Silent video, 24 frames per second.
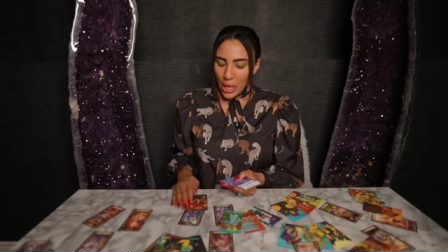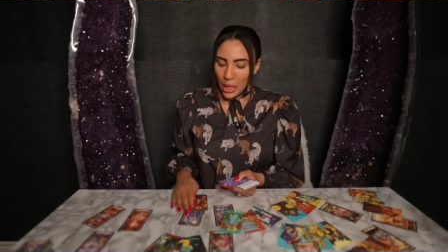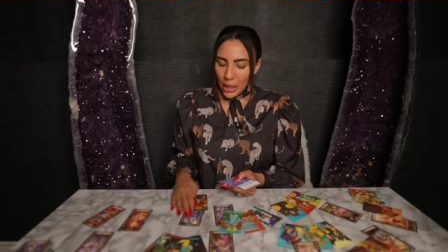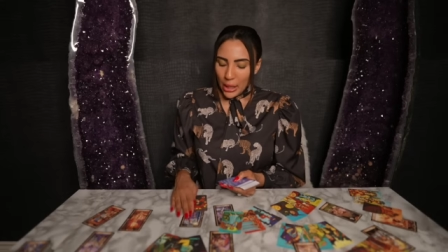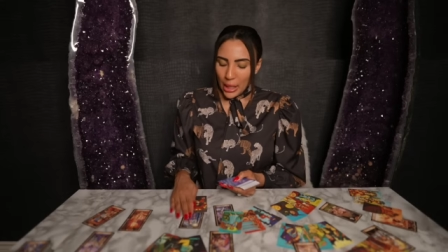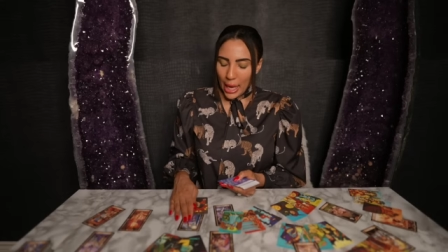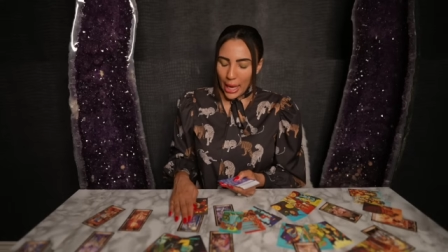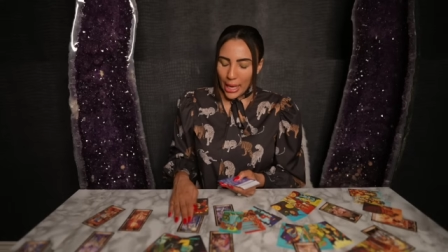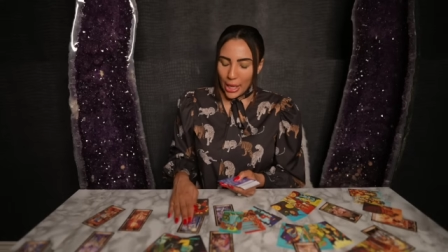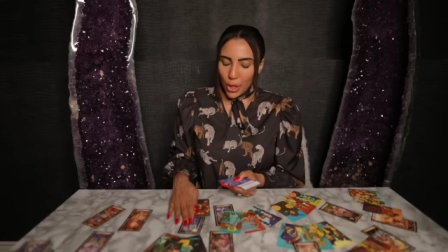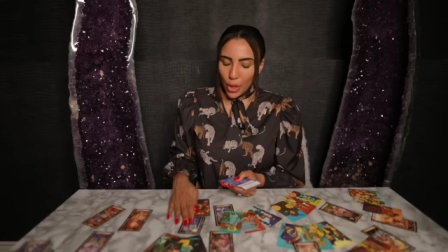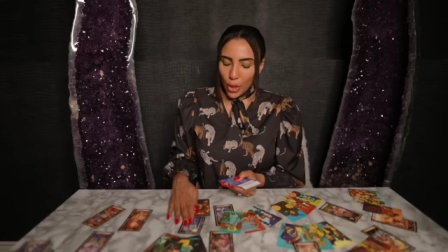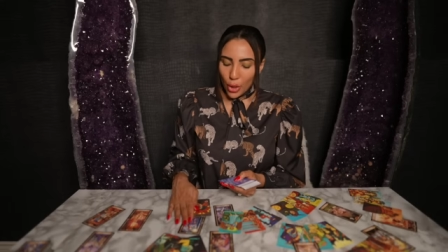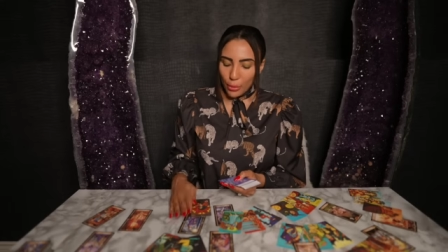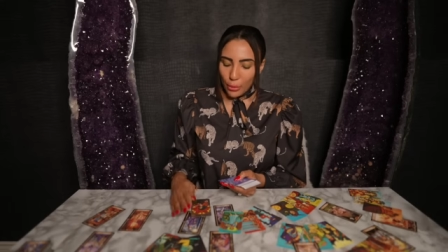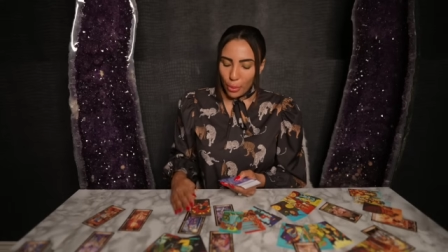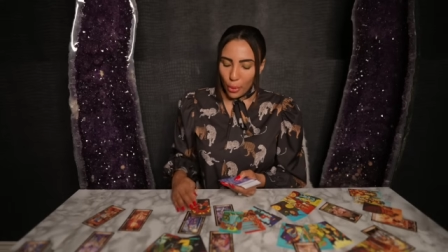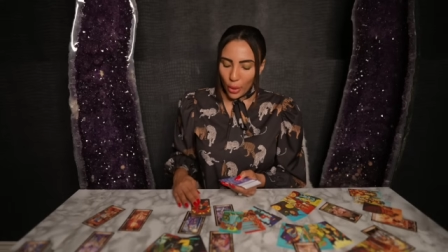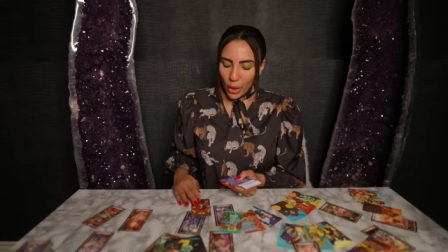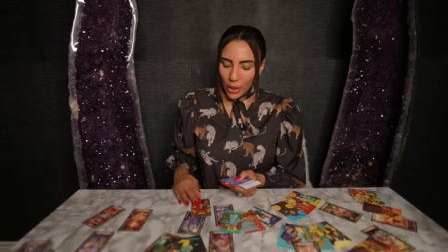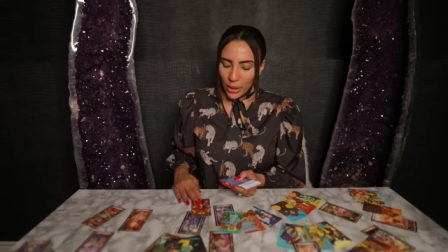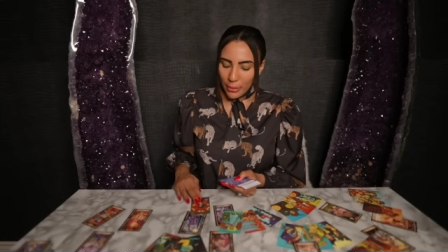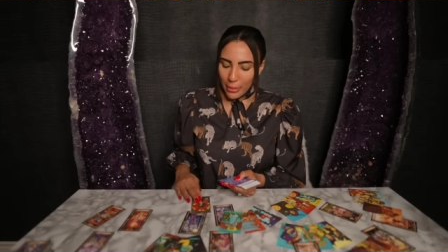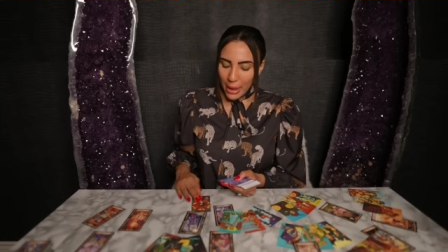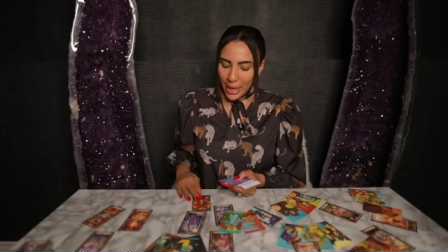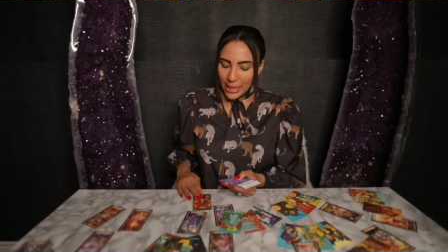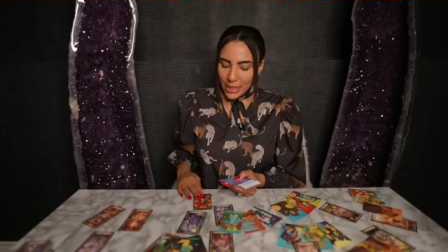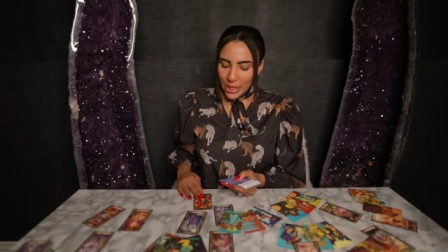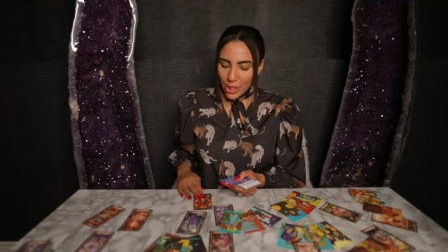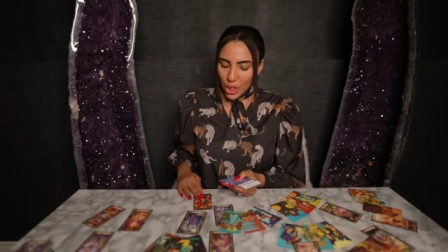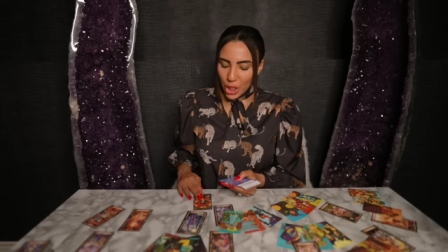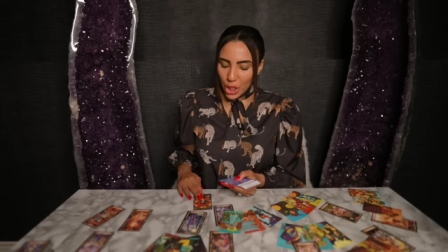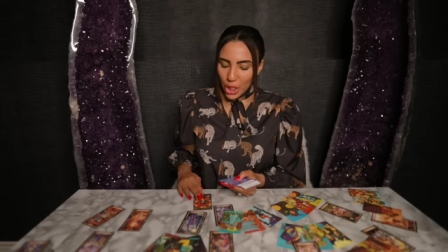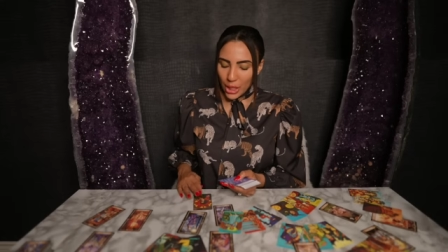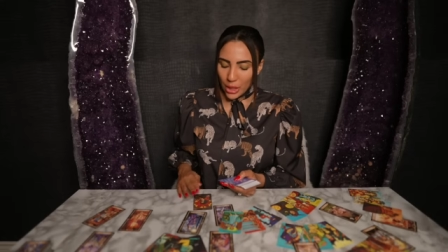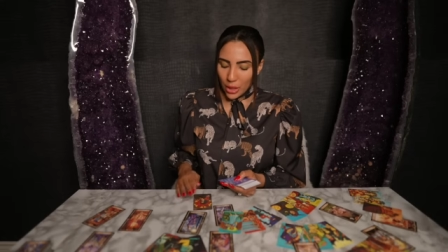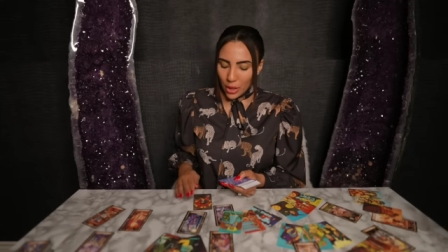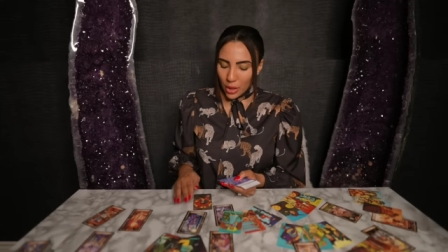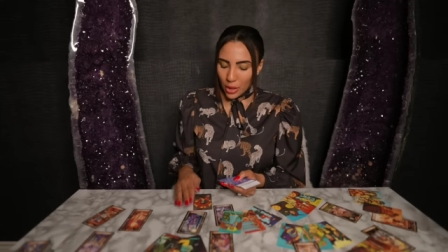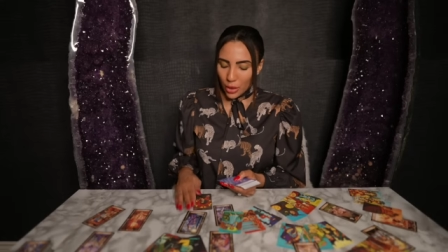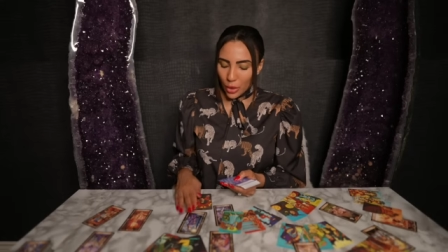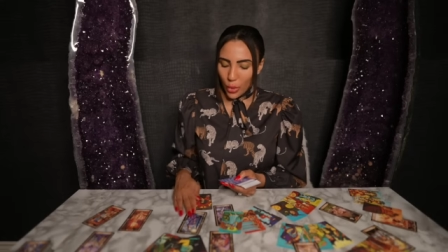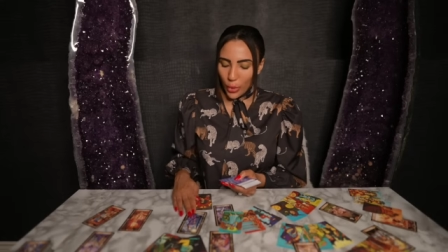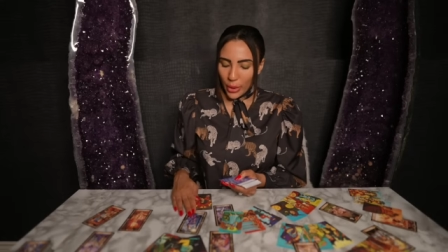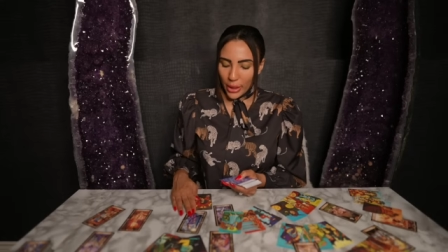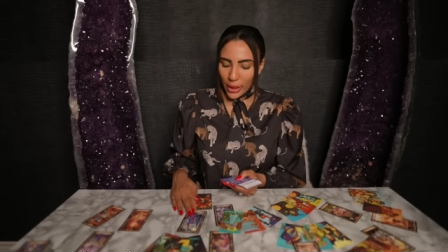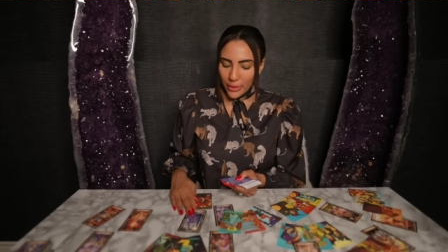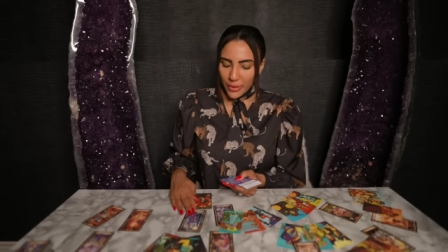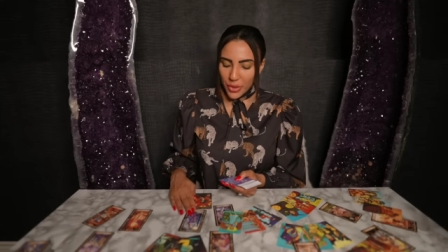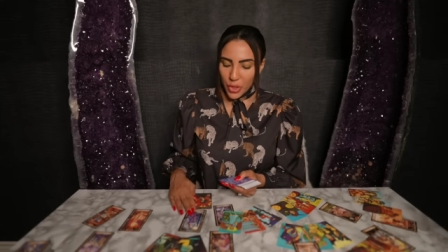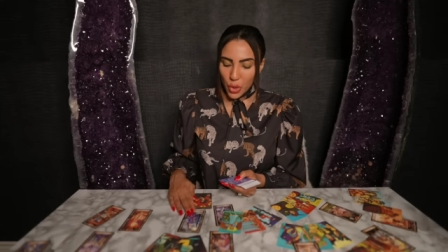okay your important message here queen of